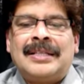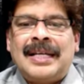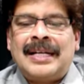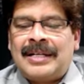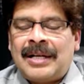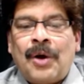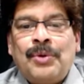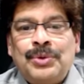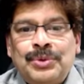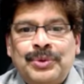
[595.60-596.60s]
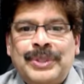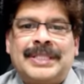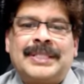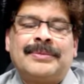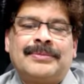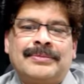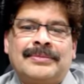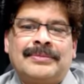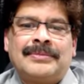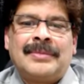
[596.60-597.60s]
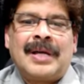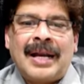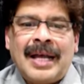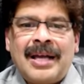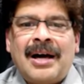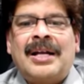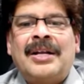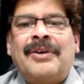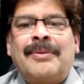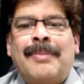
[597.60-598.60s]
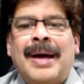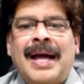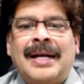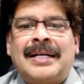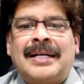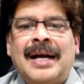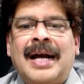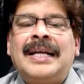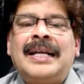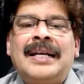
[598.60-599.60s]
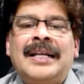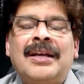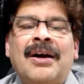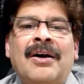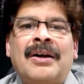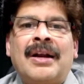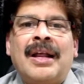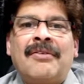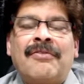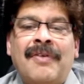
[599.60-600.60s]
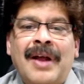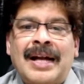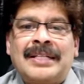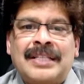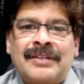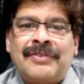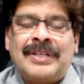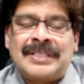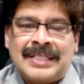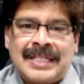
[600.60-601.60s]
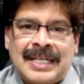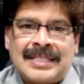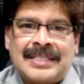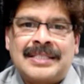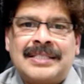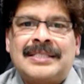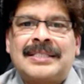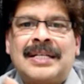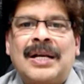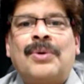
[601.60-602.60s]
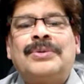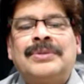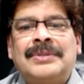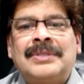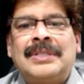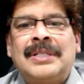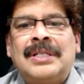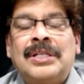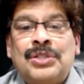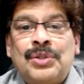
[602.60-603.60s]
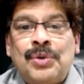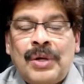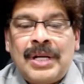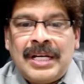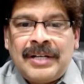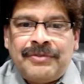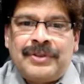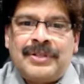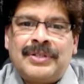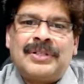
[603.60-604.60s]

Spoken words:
Then how to do it? Lie on your back ideally on a flat surface such as ground. Slowly lift